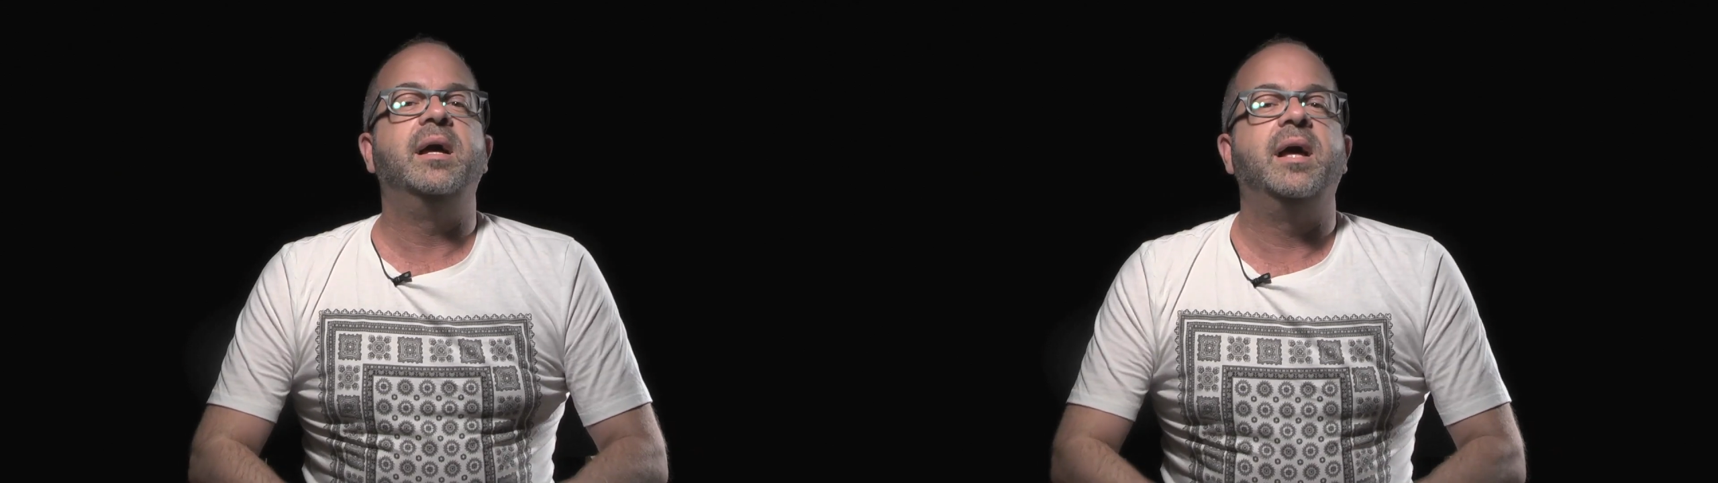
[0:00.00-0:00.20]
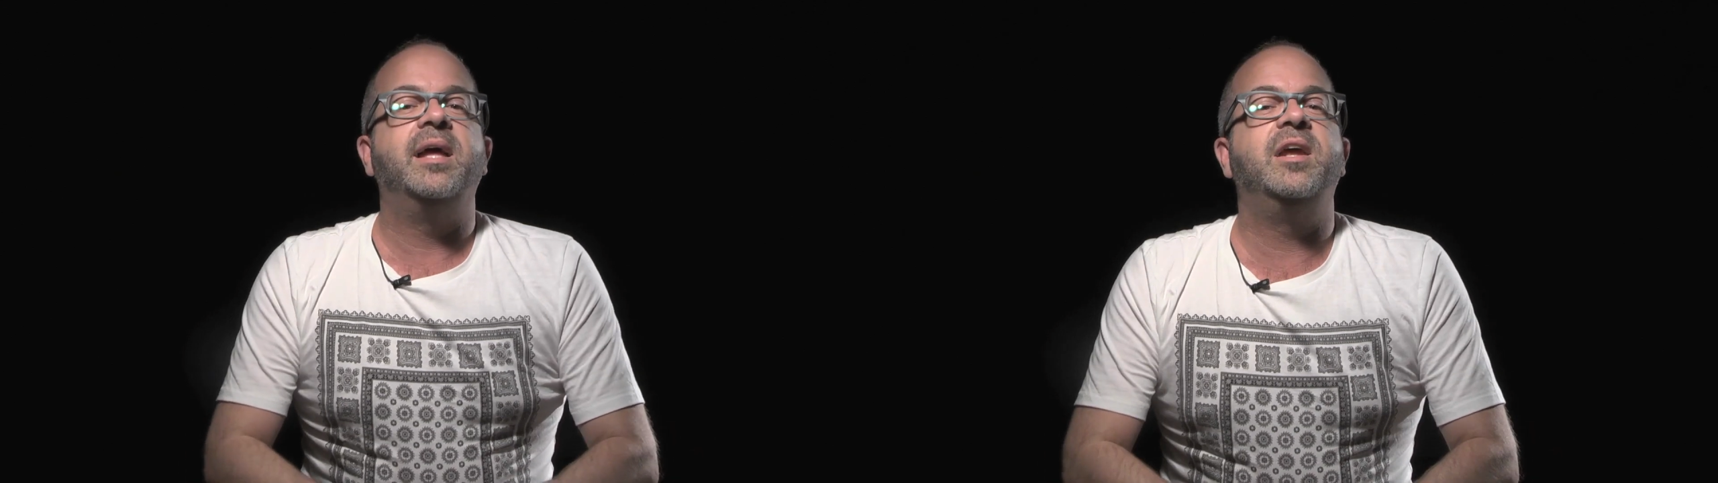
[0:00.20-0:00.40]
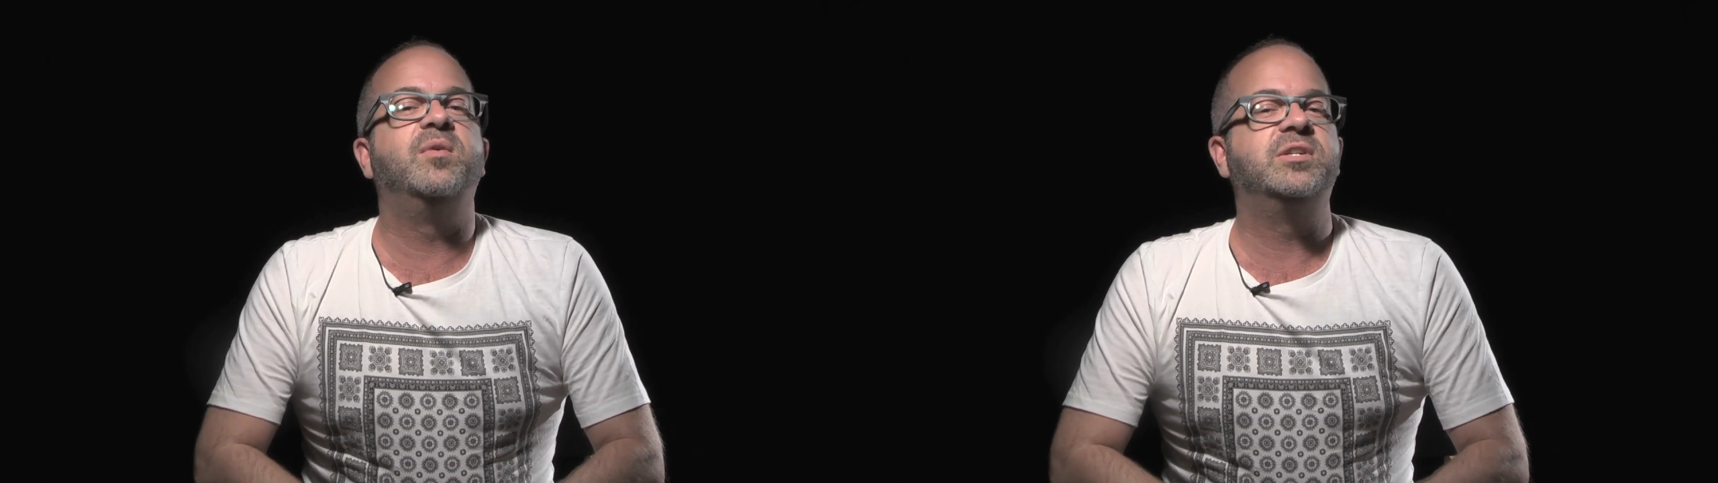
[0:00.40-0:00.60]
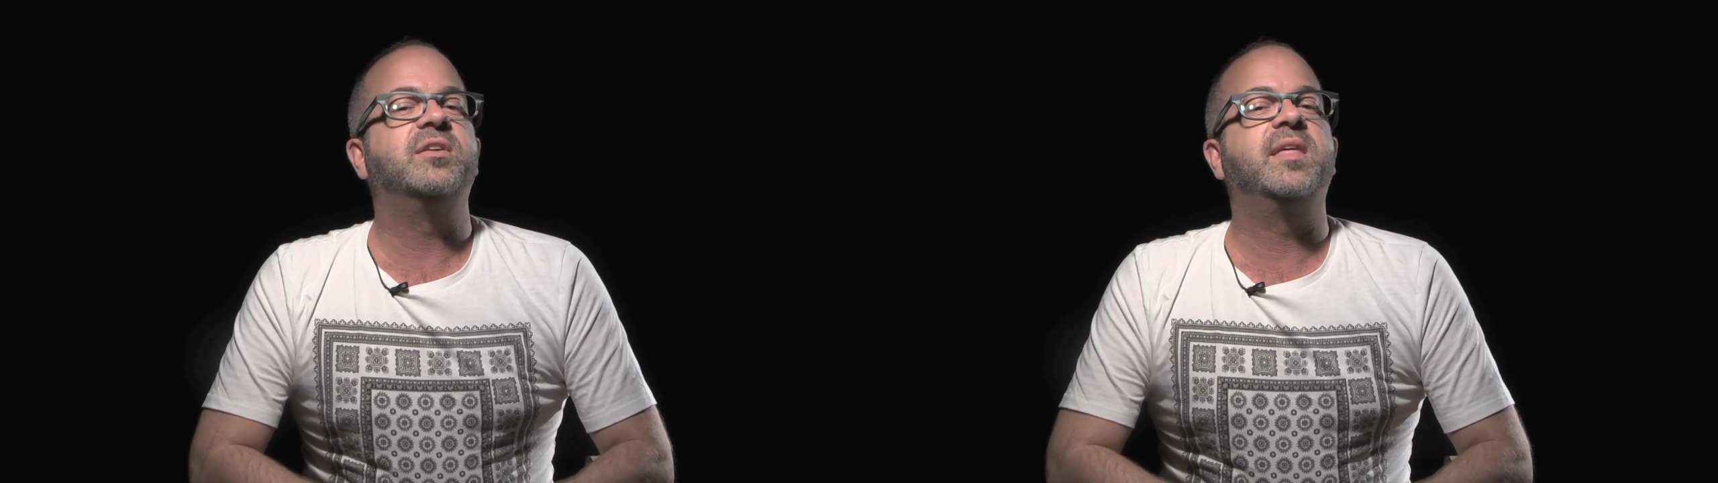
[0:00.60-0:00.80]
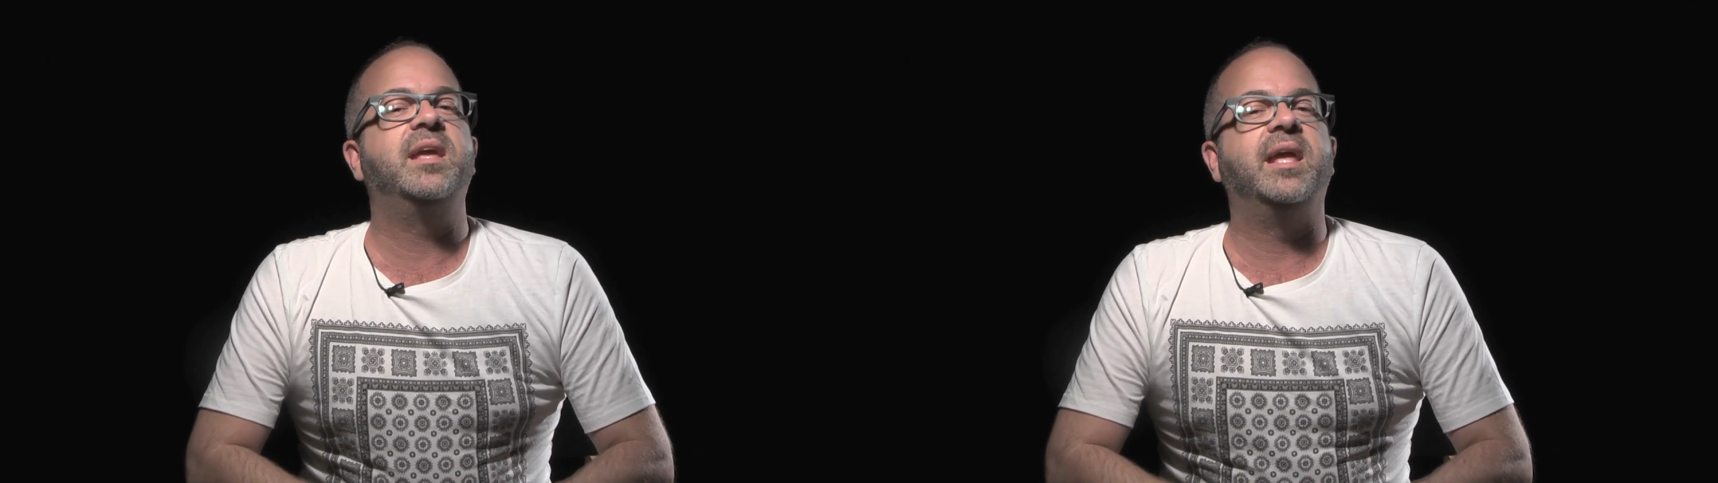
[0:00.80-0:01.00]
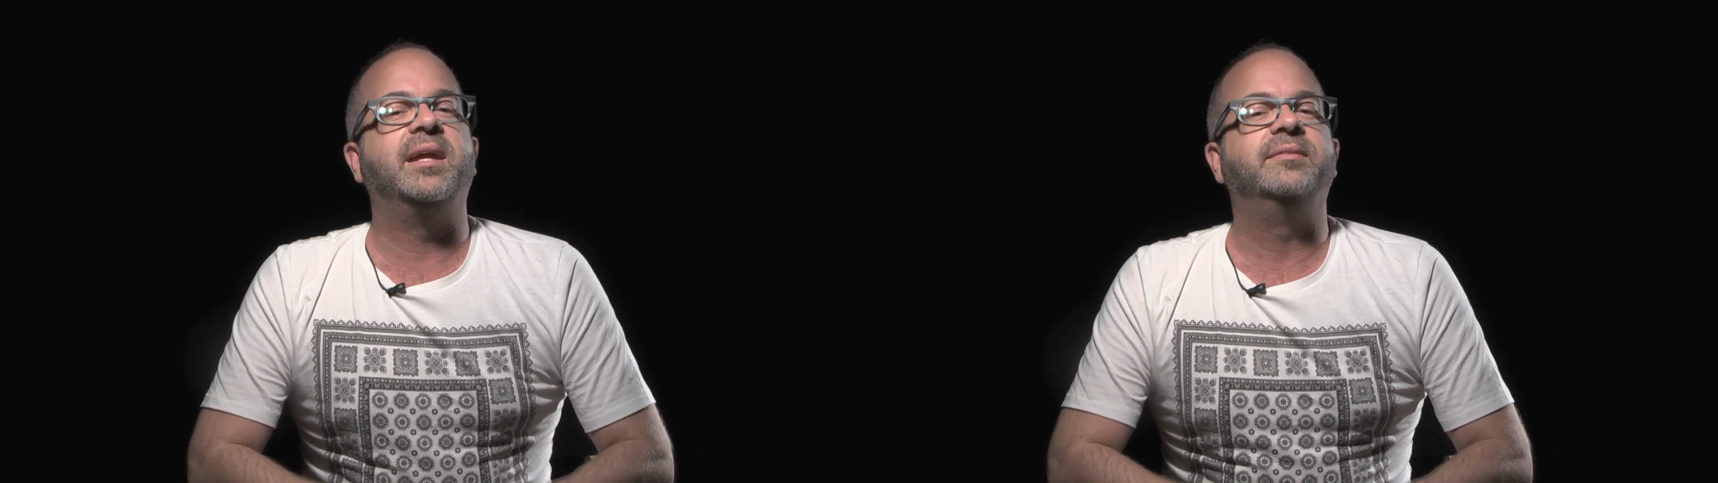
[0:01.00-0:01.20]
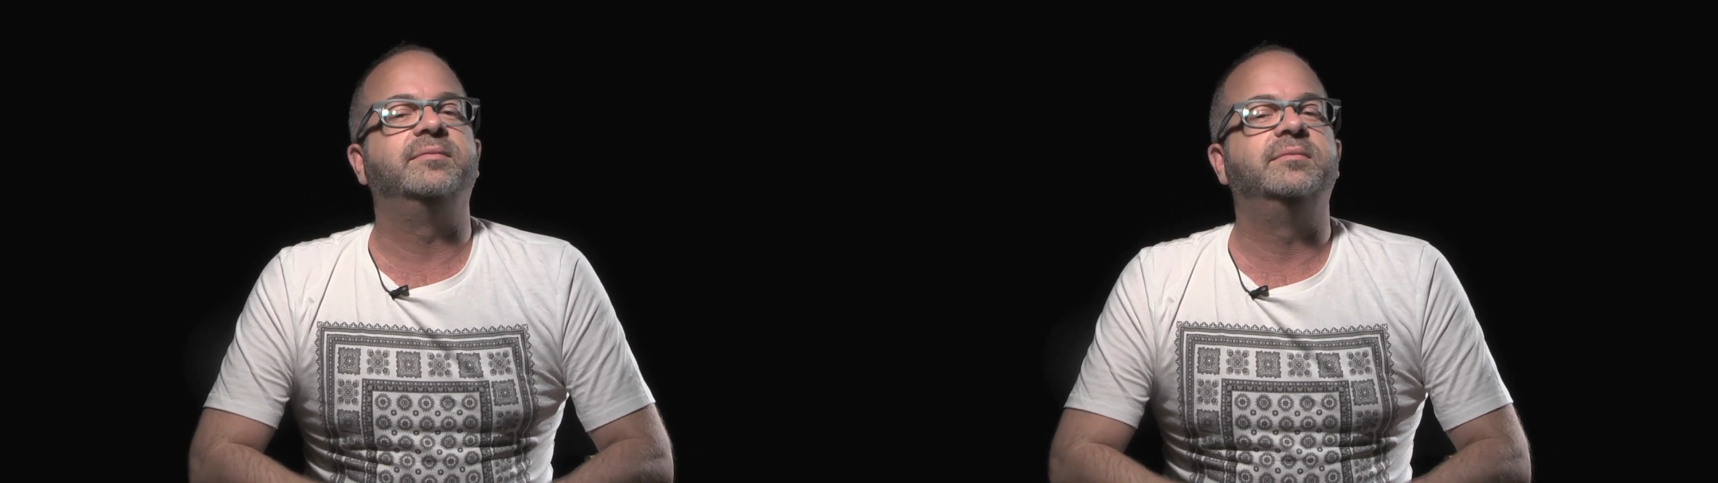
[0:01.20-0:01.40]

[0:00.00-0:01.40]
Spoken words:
I know what you're thinking.